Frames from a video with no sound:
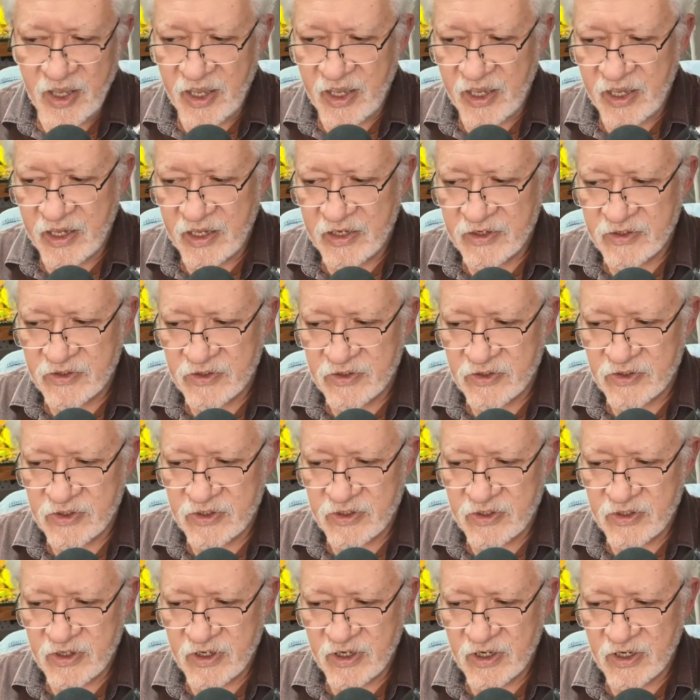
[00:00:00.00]
and
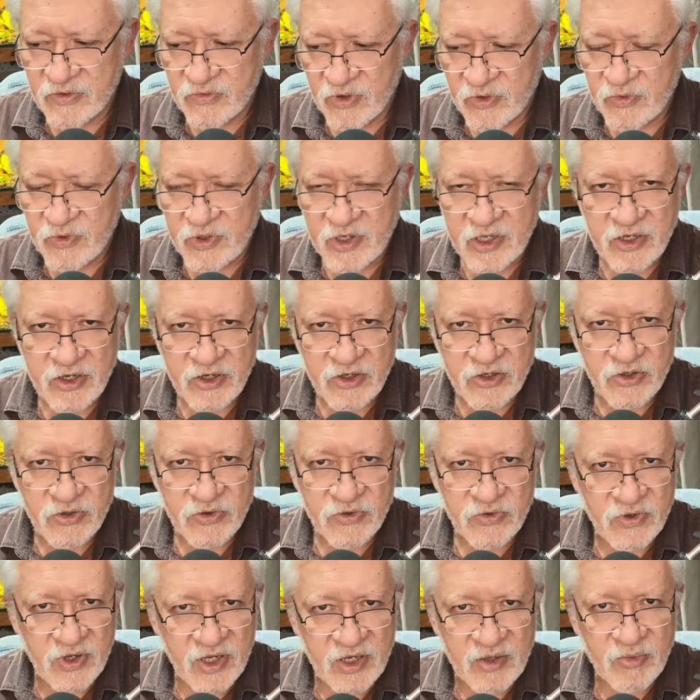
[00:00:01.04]
what we're going to
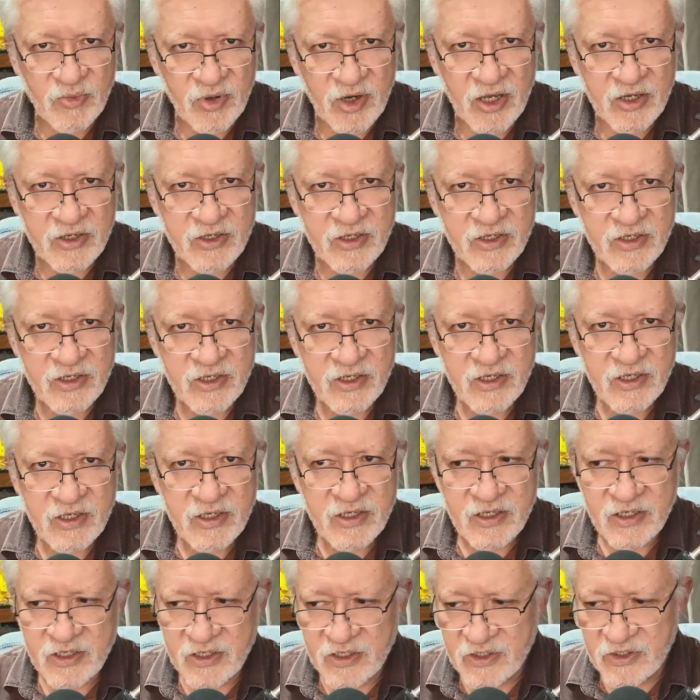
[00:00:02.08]
do in Block
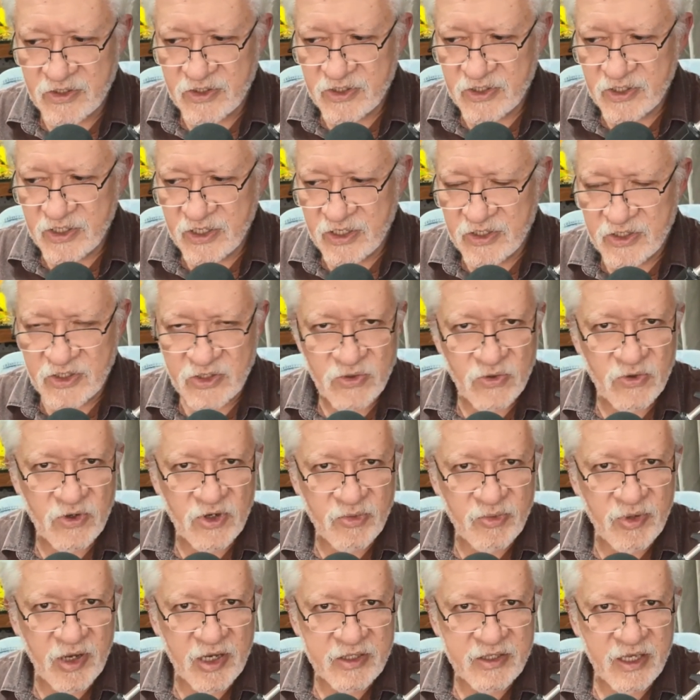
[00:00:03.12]
is talk
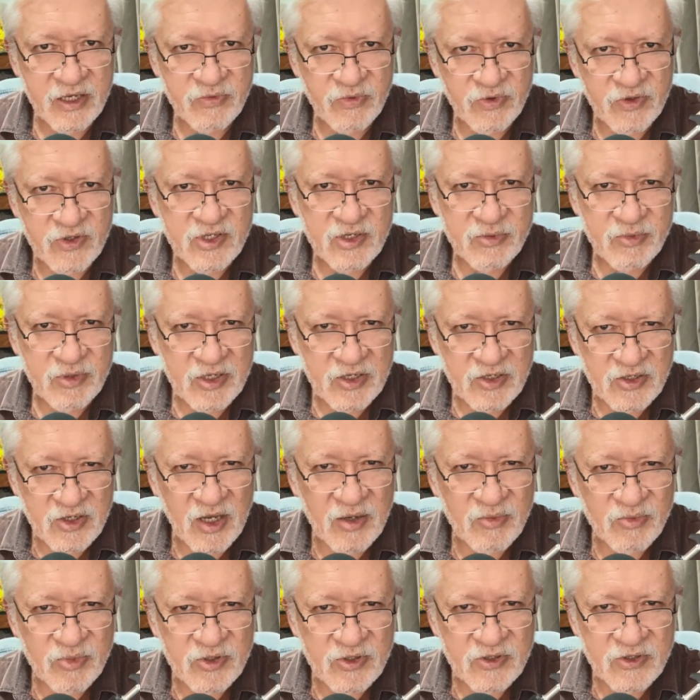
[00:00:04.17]
about that with some
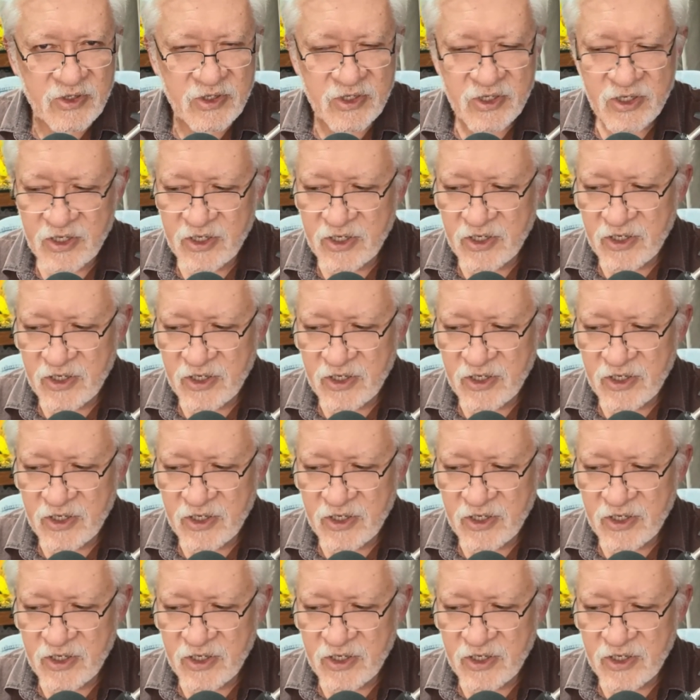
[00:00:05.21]
examples,